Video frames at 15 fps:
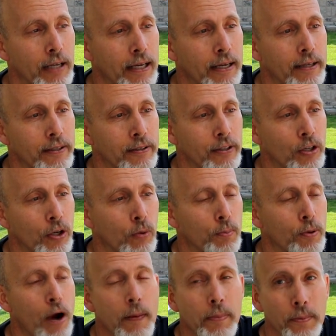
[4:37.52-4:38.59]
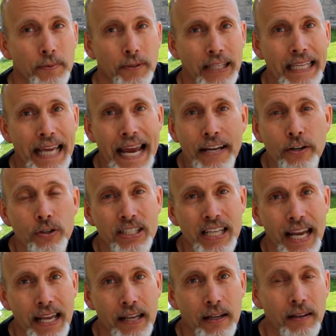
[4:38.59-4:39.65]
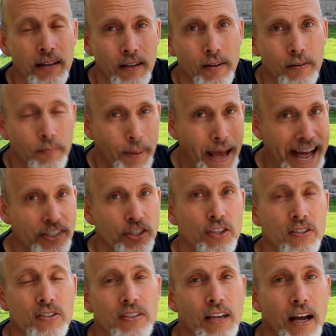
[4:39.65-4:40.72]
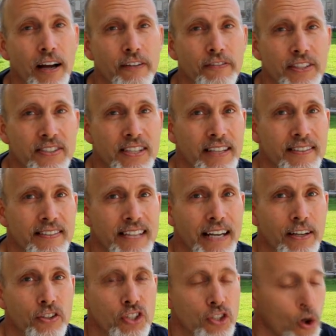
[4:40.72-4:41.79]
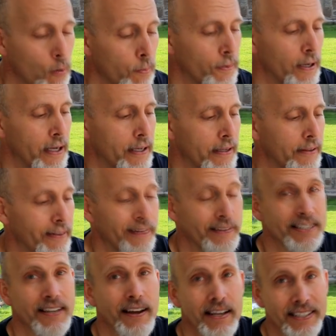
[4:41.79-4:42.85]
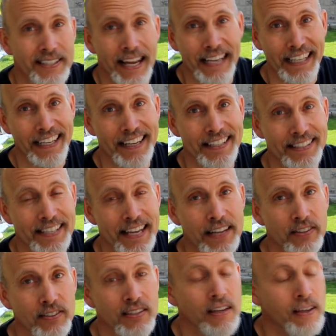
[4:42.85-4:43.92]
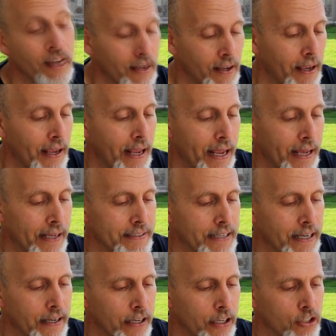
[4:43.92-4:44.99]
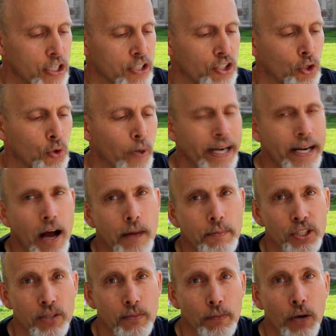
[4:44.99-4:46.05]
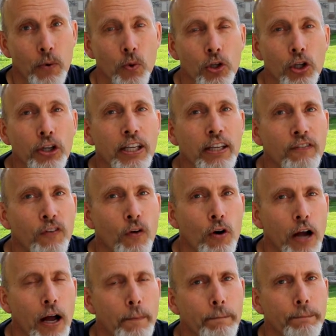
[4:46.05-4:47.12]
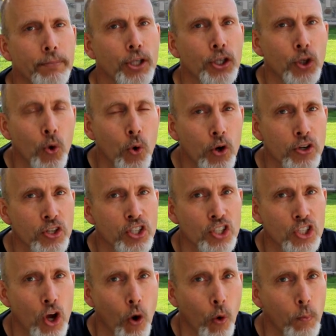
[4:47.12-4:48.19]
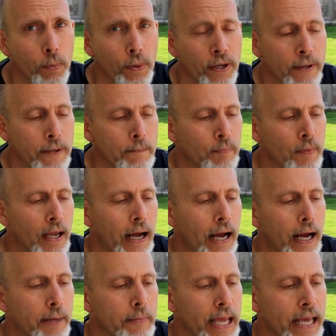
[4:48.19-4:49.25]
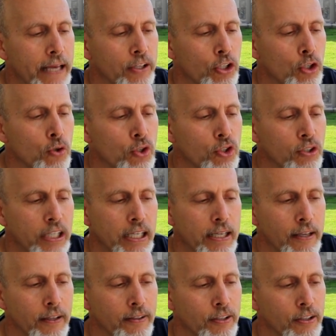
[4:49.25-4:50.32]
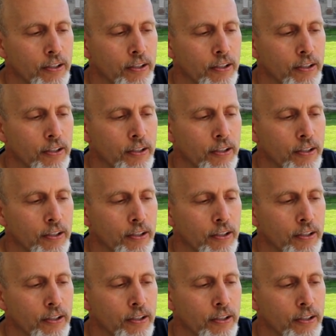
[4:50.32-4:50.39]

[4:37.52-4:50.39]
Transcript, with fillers: uh, you know, probably eight or ten batches of insecticidal soap. Uh, I think this costs ninety-nine cents. And uh, it, it's a great option. But we're looking for a pure soap, um, and usually